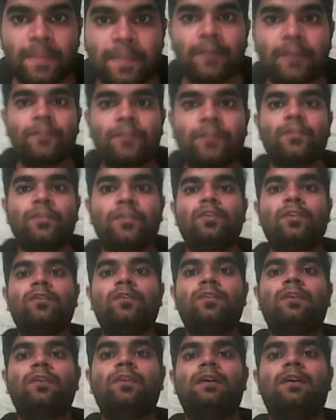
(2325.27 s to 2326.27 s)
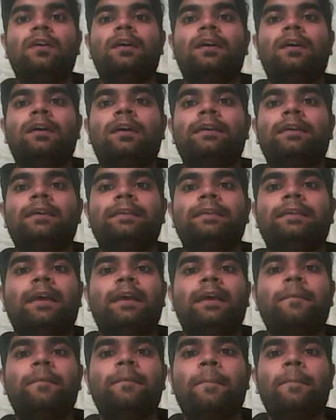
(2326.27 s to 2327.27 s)
So yeah,
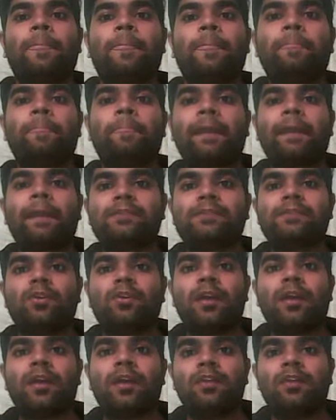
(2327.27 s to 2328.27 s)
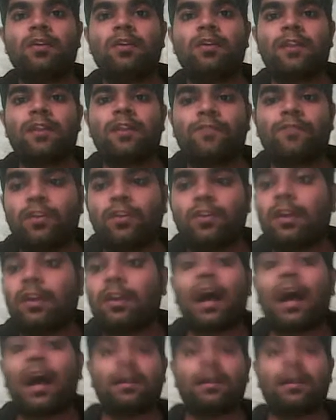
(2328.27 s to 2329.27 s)
that's your endnote and footnote.
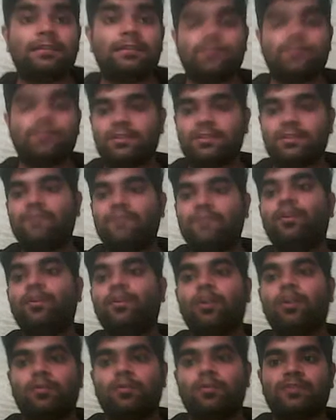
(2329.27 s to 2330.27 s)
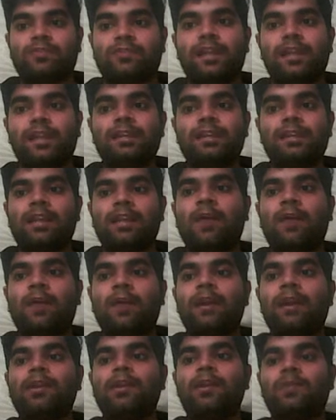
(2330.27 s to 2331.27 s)
This was the footnotes, right? Now
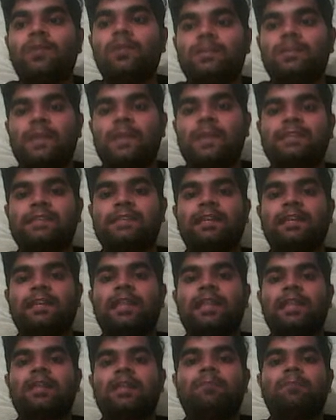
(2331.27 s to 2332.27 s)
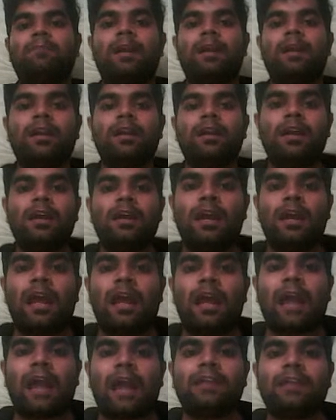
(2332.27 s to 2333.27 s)
endnote is basically nothing but
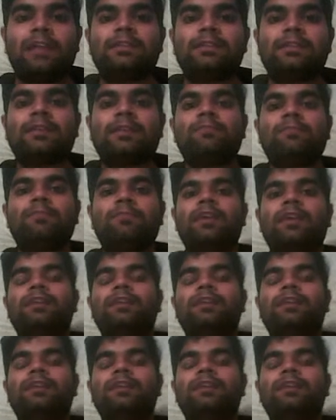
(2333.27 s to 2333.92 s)
adding the something at